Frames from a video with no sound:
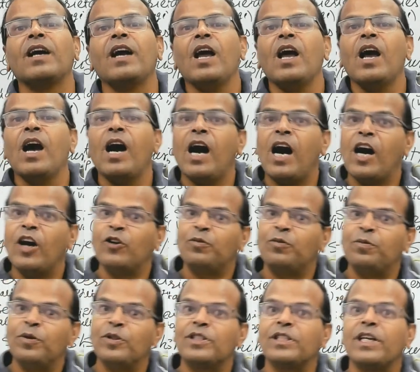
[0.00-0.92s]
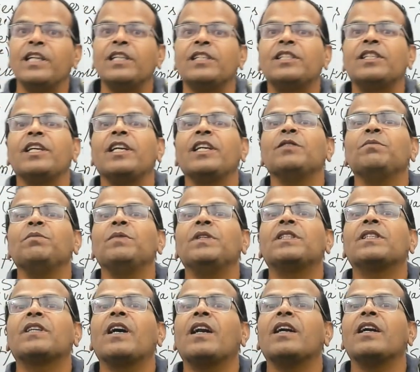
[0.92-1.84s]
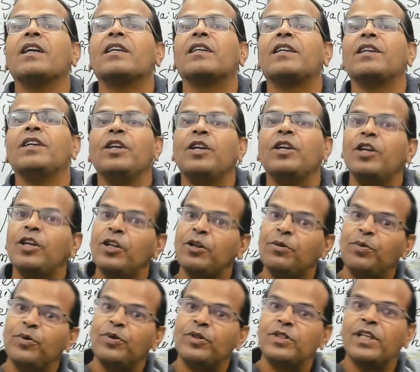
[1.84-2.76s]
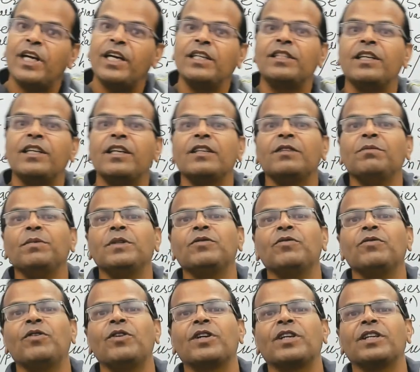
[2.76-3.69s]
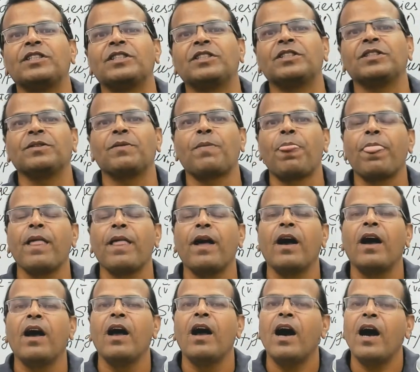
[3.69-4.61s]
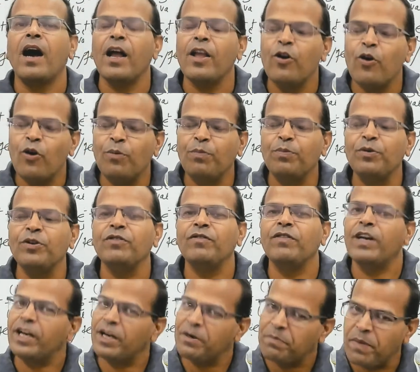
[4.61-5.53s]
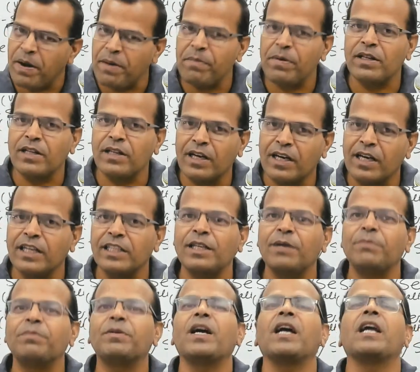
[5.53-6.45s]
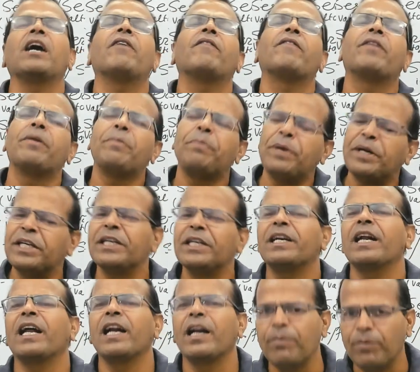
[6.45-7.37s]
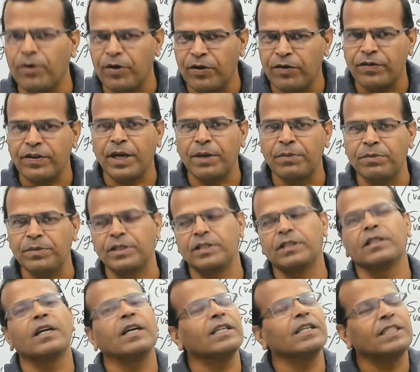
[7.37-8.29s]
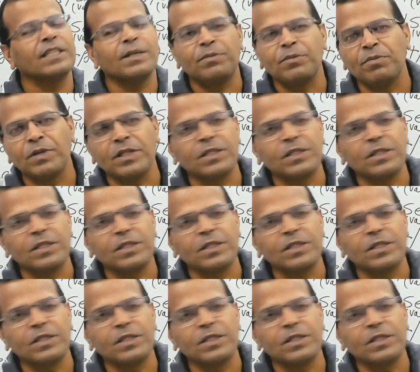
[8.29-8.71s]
Output side, series means current. Input side, series means voltage. I hope you will remember the concept. I have repeated a number of times. Concept must be